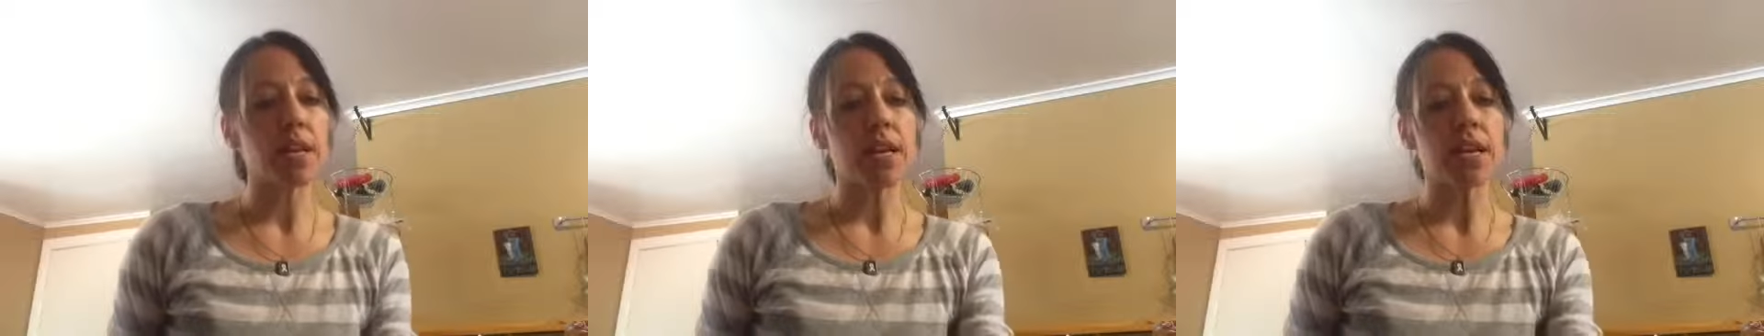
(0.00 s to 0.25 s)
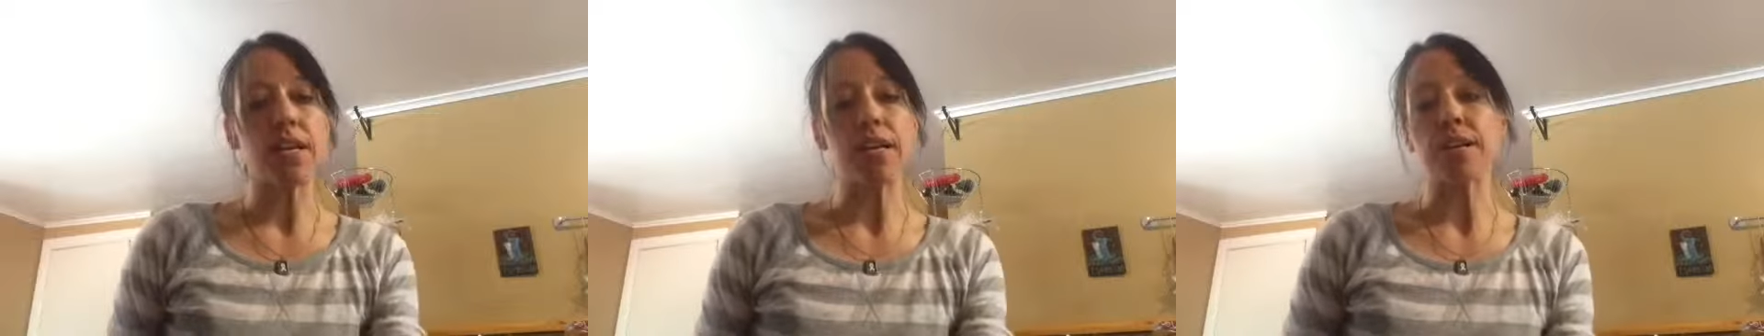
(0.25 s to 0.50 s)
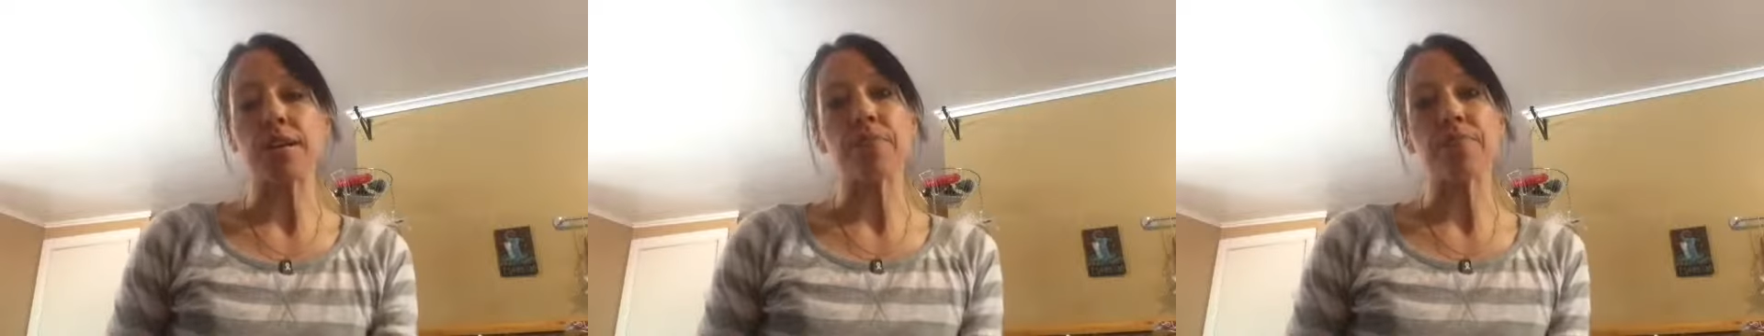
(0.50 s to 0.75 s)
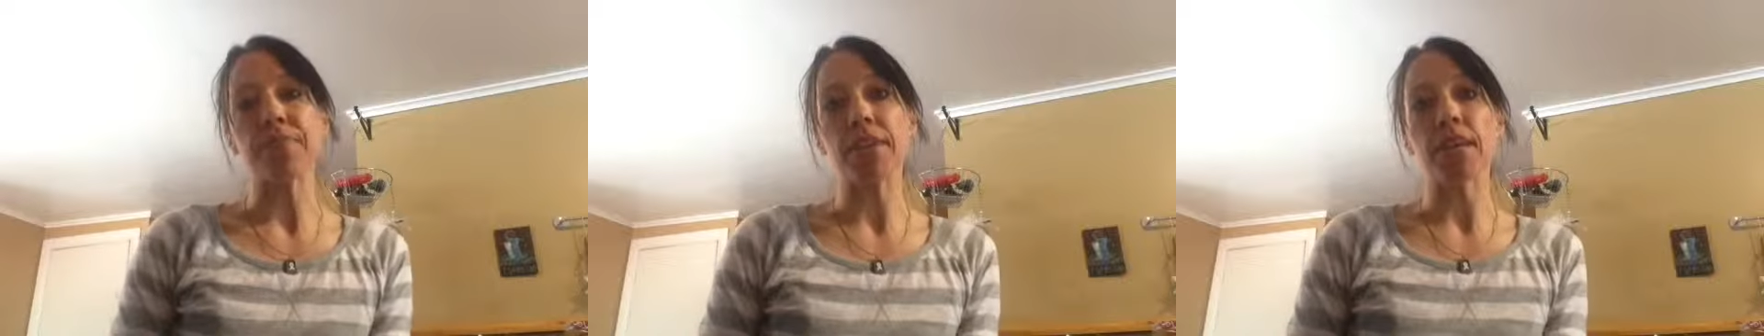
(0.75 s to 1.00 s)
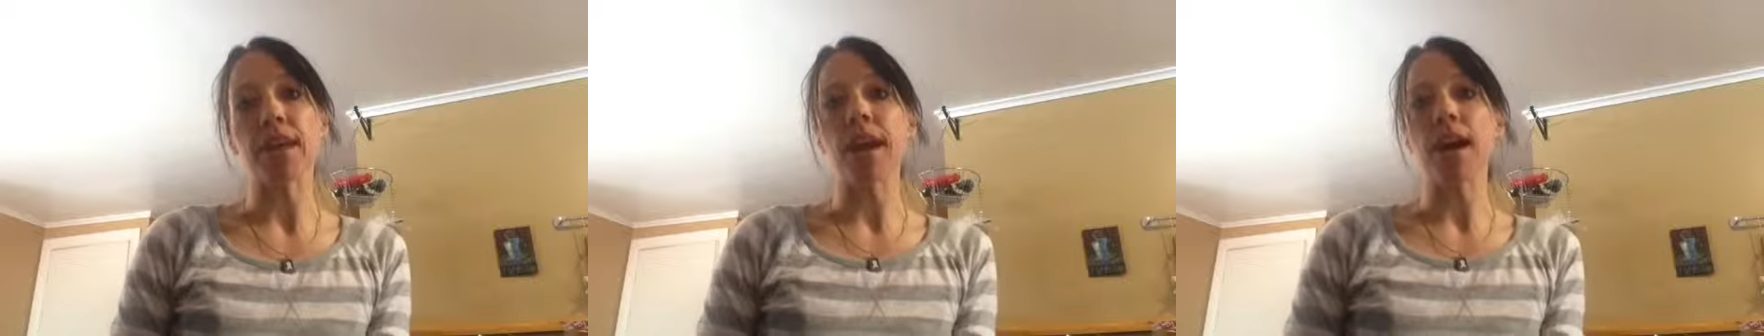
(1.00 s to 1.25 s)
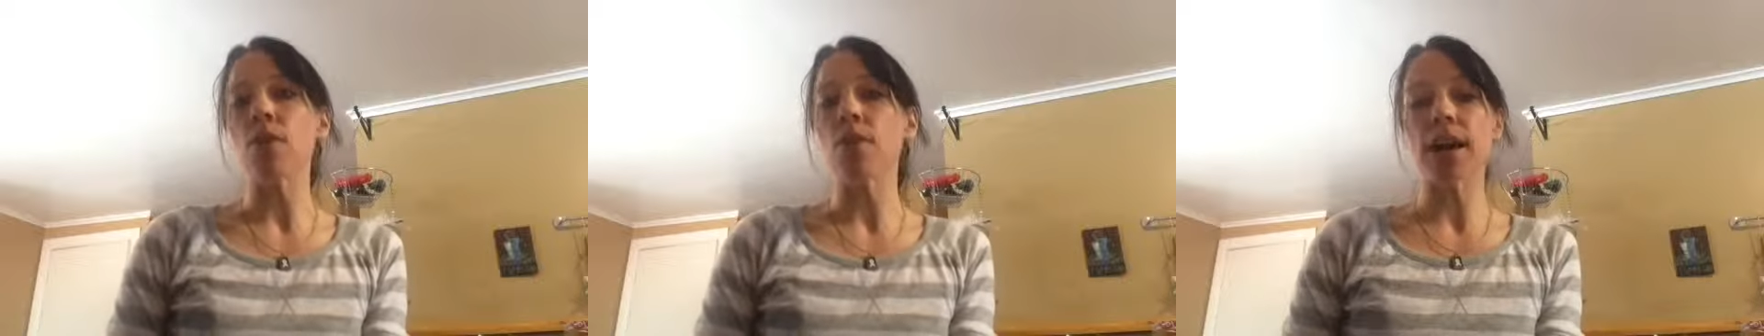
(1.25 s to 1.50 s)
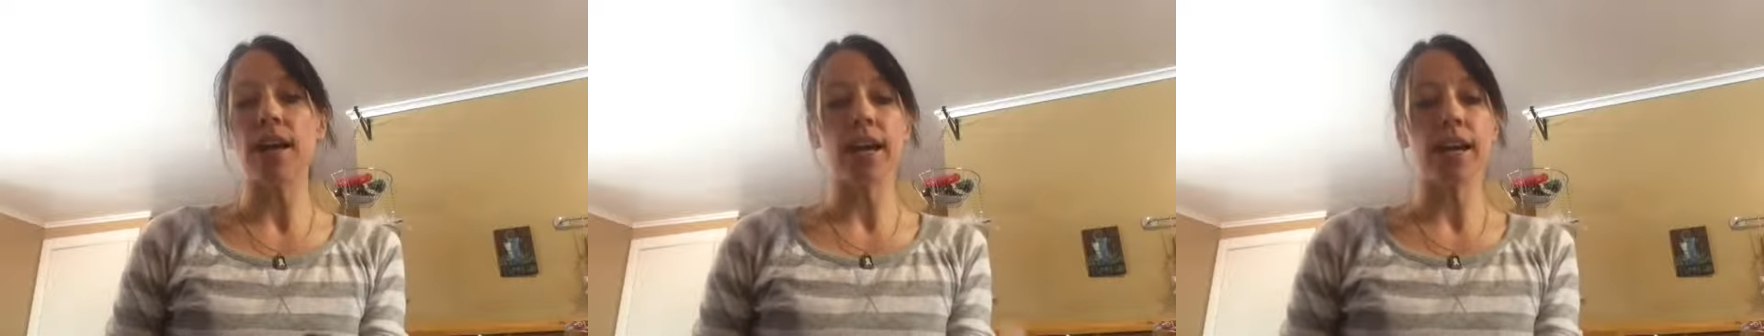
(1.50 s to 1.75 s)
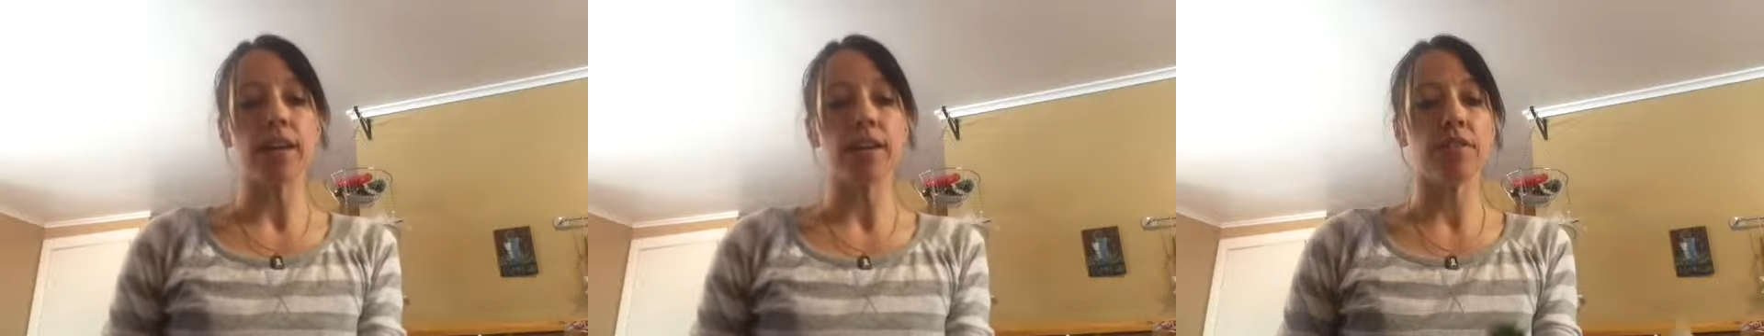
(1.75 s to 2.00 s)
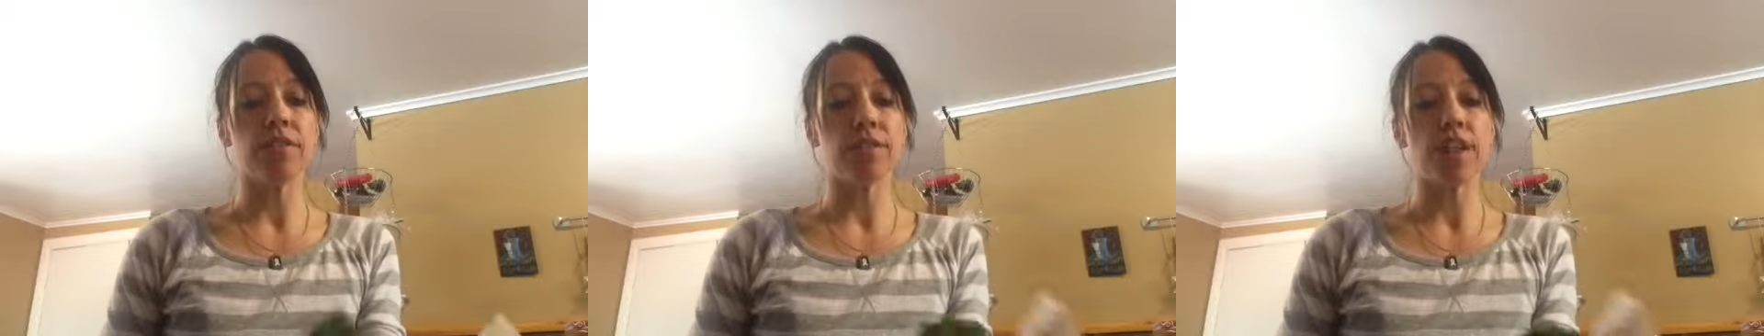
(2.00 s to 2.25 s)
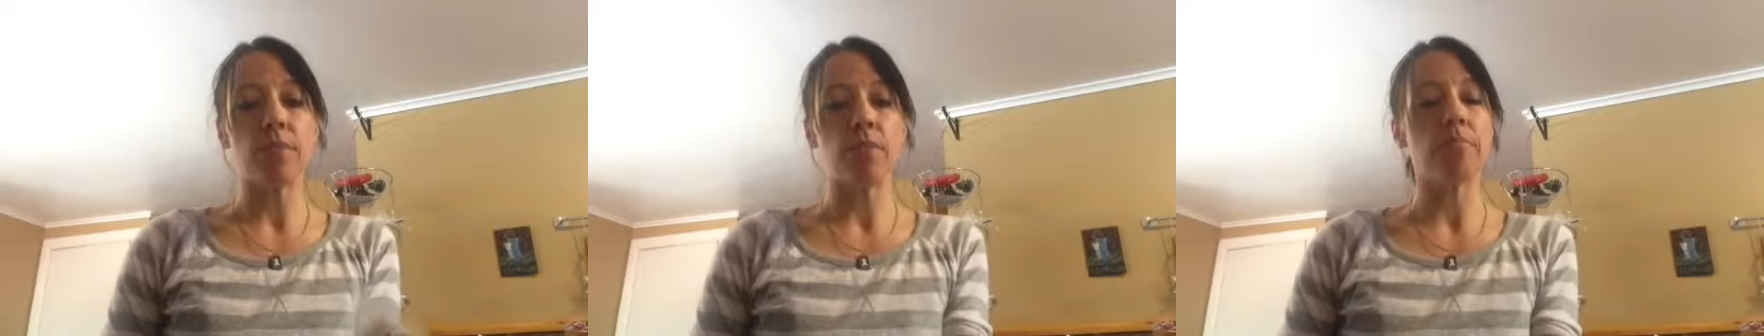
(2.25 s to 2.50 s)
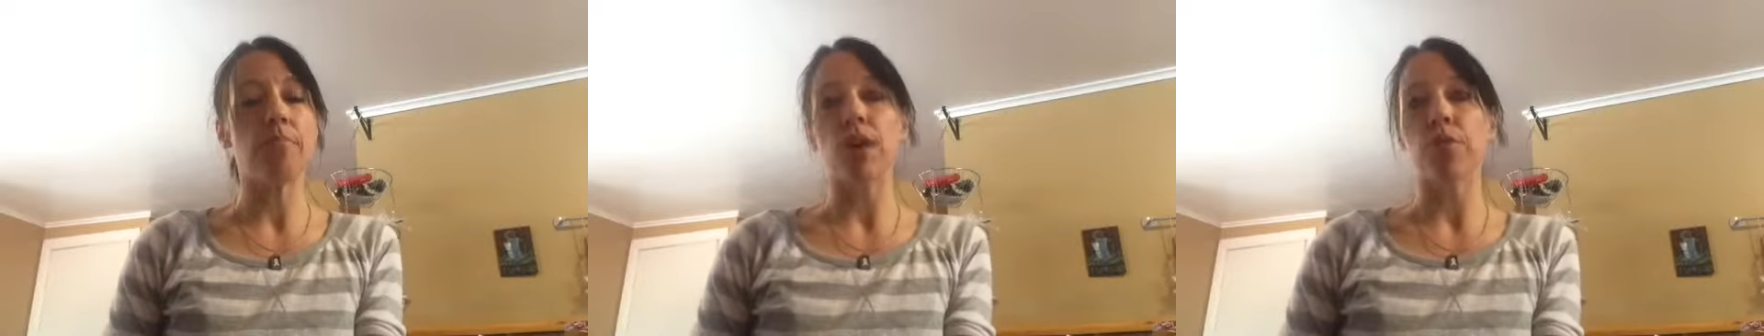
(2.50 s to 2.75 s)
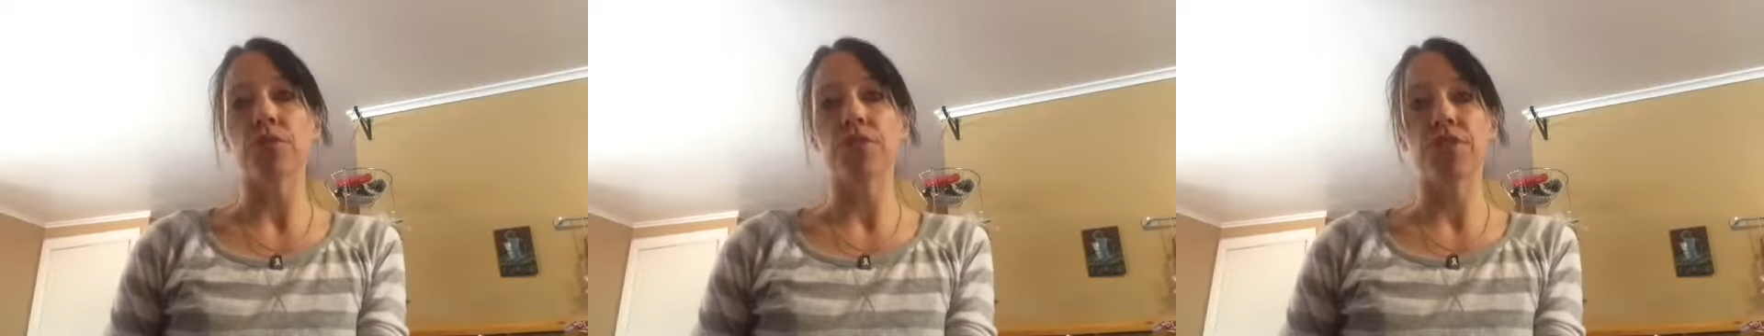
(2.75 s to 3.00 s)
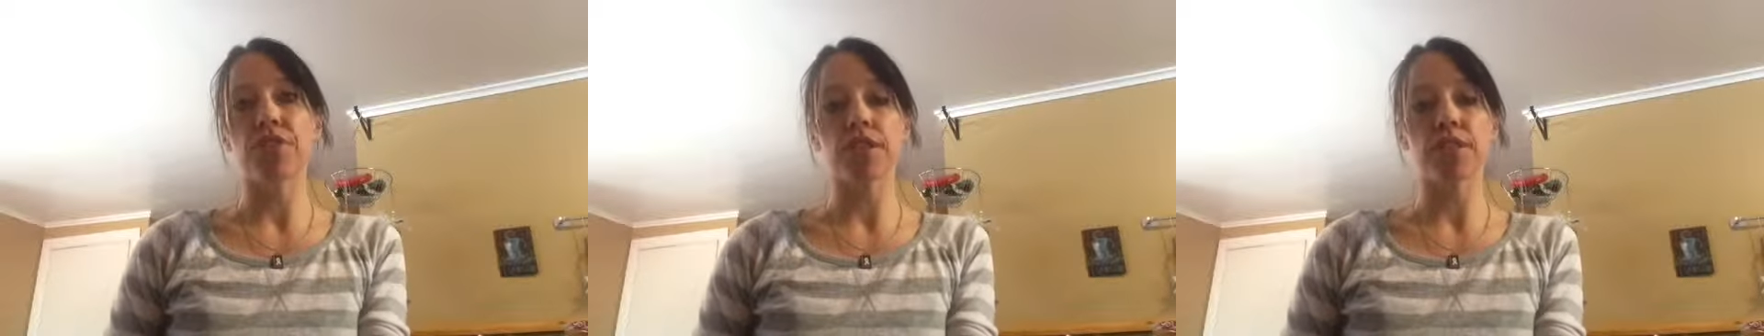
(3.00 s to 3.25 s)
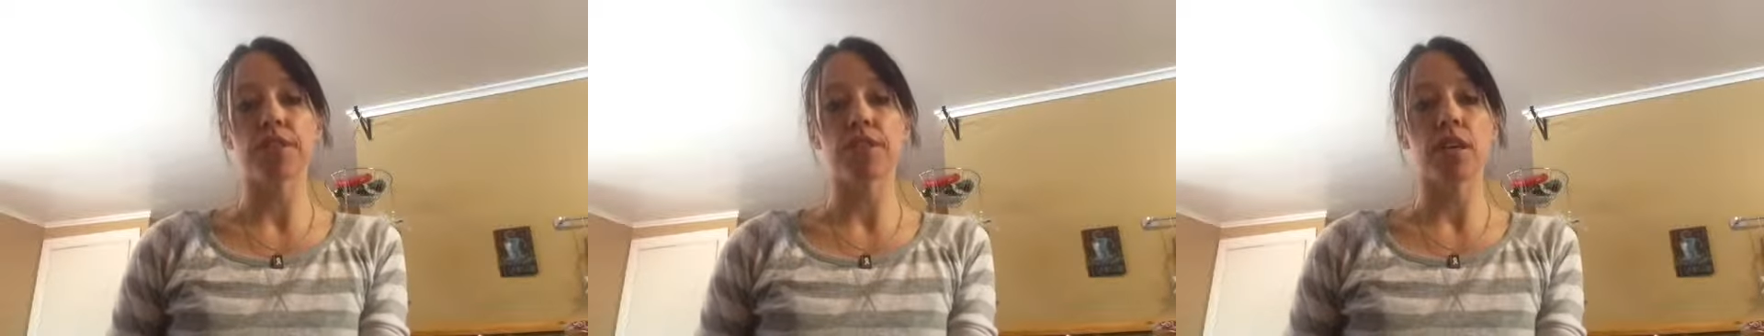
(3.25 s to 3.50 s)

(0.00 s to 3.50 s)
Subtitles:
And how I kind of came about this